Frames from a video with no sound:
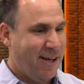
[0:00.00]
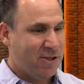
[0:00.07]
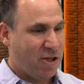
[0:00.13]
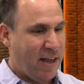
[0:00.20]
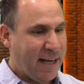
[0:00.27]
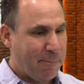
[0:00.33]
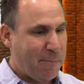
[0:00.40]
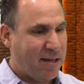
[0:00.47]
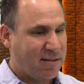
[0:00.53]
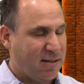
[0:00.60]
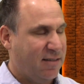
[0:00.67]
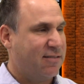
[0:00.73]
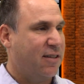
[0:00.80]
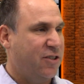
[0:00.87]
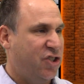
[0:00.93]
So they can
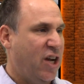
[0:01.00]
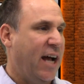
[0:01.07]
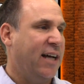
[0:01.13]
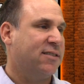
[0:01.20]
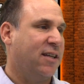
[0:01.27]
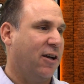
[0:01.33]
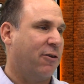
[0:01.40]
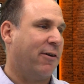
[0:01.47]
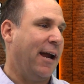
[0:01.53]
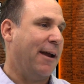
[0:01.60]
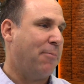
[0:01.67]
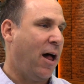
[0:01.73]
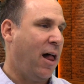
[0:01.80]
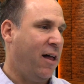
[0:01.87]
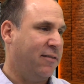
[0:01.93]
basically suggest and
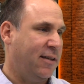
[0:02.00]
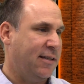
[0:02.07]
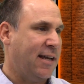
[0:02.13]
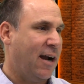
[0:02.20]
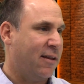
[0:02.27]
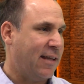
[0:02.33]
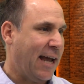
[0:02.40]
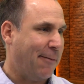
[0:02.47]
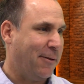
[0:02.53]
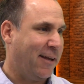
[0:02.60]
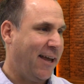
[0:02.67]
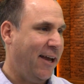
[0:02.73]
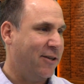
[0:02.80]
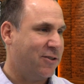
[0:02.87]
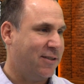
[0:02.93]
create policy down at the
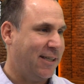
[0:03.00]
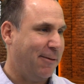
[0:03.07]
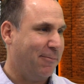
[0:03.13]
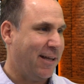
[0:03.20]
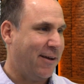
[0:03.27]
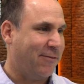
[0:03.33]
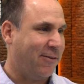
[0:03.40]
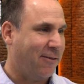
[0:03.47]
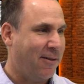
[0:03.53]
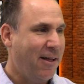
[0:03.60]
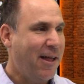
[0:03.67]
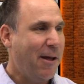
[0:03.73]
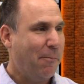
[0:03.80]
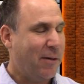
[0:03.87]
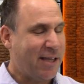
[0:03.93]
application team level,
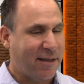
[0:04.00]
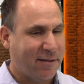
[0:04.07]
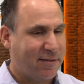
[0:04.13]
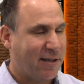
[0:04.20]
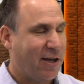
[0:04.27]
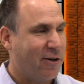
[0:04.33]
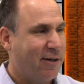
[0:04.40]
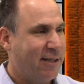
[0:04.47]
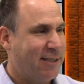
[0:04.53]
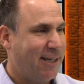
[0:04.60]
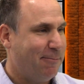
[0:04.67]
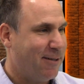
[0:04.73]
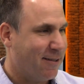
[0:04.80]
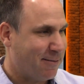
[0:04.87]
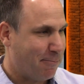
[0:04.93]
but then the security
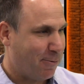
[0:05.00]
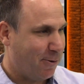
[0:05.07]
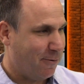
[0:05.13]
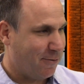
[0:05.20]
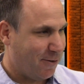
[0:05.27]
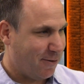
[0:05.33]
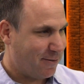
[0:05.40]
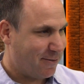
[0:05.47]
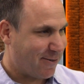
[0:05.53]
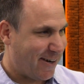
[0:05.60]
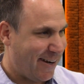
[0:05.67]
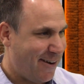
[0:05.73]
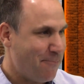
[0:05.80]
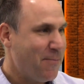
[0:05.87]
team does approvals, right?